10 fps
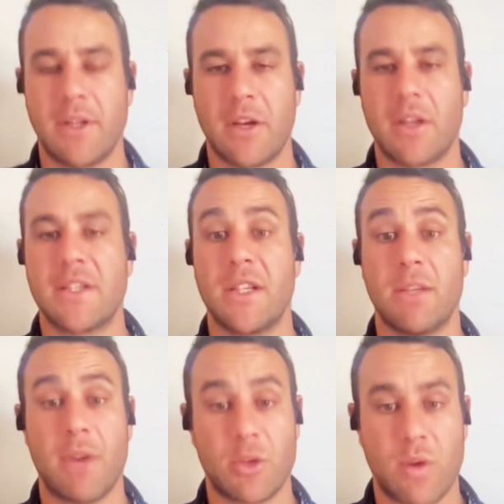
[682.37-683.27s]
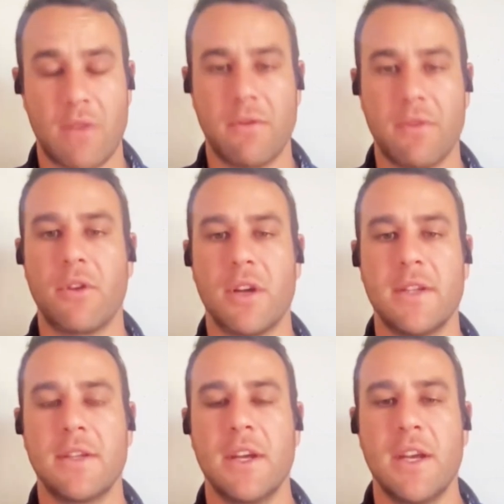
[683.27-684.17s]
and they're going to select about 12
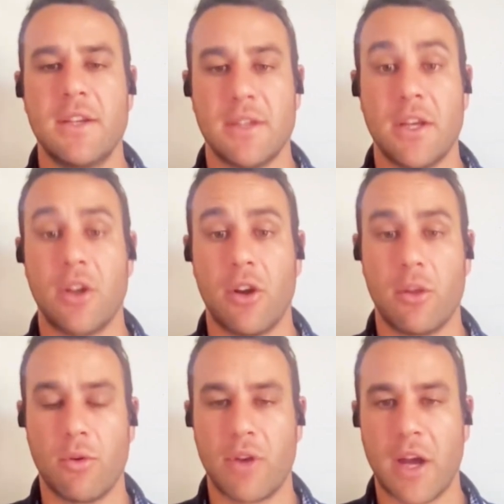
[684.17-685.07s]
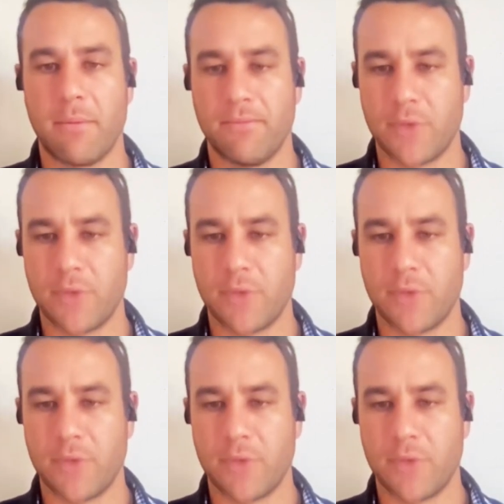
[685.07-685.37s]
referees to then go to the World Cup.